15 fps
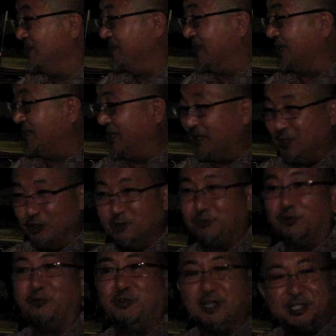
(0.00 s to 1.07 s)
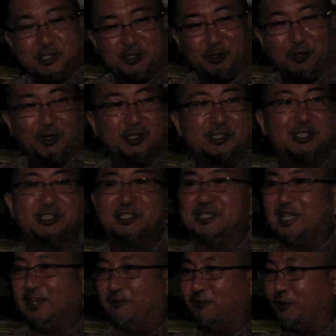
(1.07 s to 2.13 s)
that they use for fish hooks
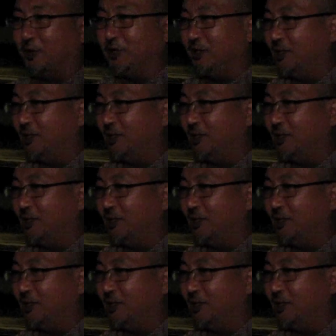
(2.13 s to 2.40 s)
and for